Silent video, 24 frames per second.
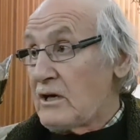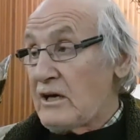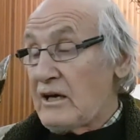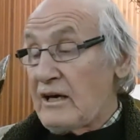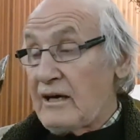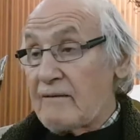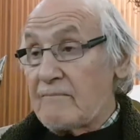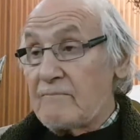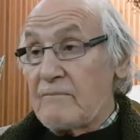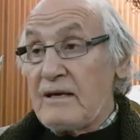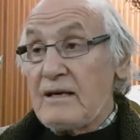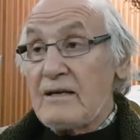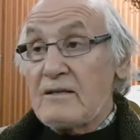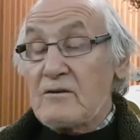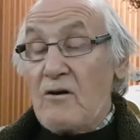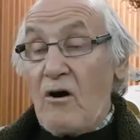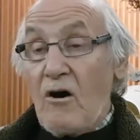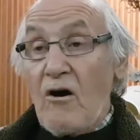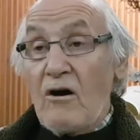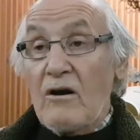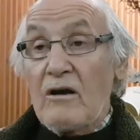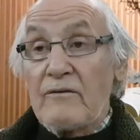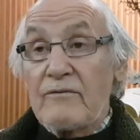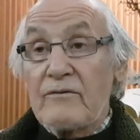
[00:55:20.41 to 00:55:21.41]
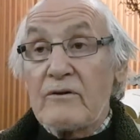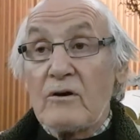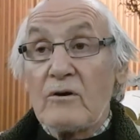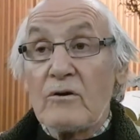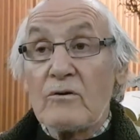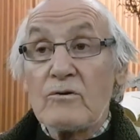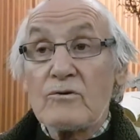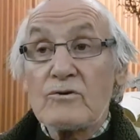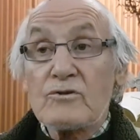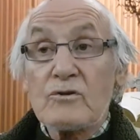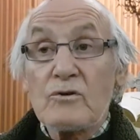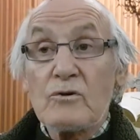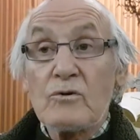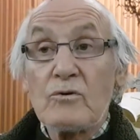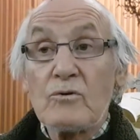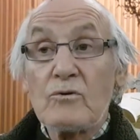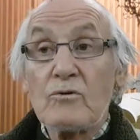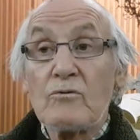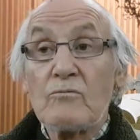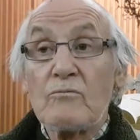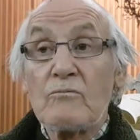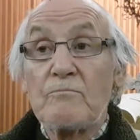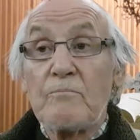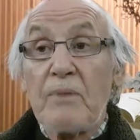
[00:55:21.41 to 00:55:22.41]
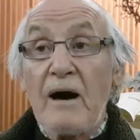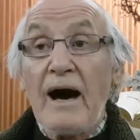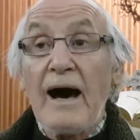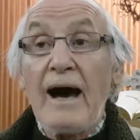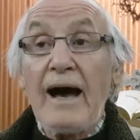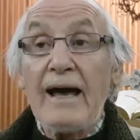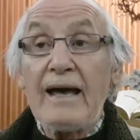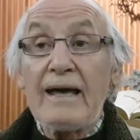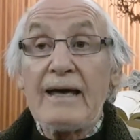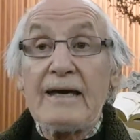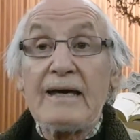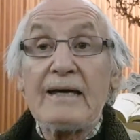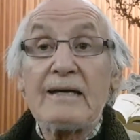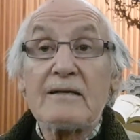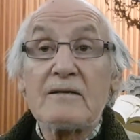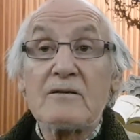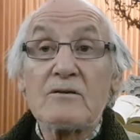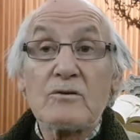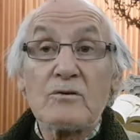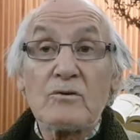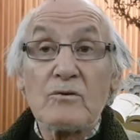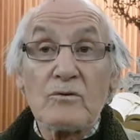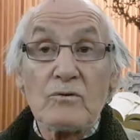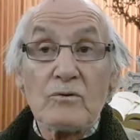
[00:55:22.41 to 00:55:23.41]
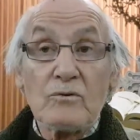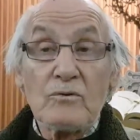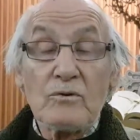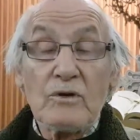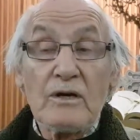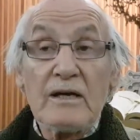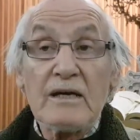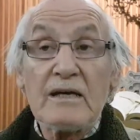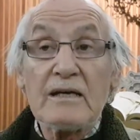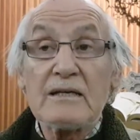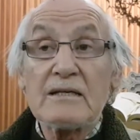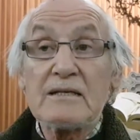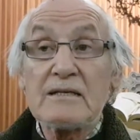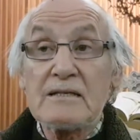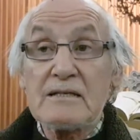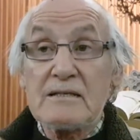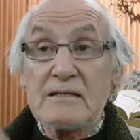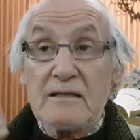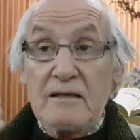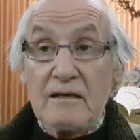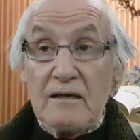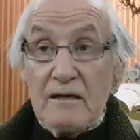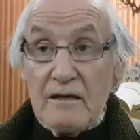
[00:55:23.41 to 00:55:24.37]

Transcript: It means all of those who buy into his